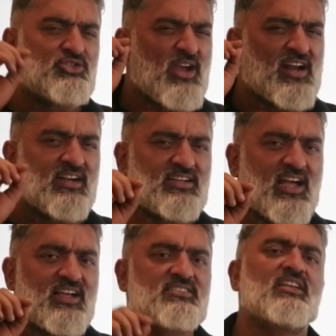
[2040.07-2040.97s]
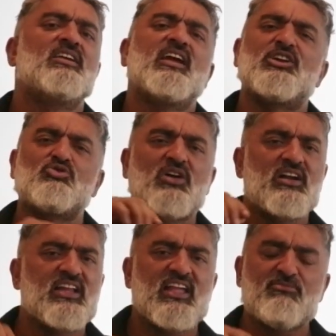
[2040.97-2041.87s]
had a task, it took a
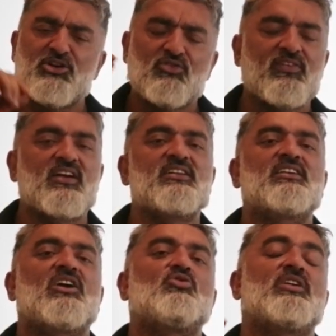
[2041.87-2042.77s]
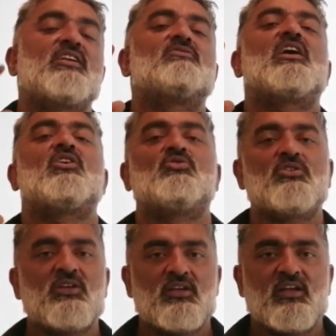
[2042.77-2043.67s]
day, but you figured it out, and
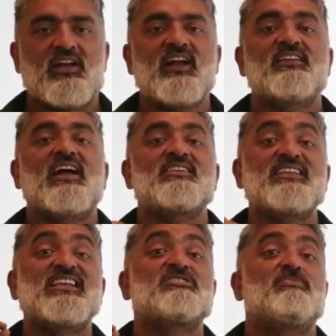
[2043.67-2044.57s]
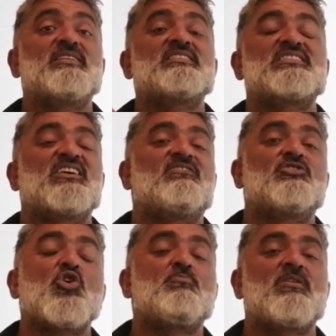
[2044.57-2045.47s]
wow, right? That's expensive
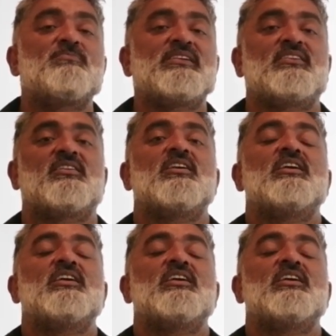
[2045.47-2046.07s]
dopamine.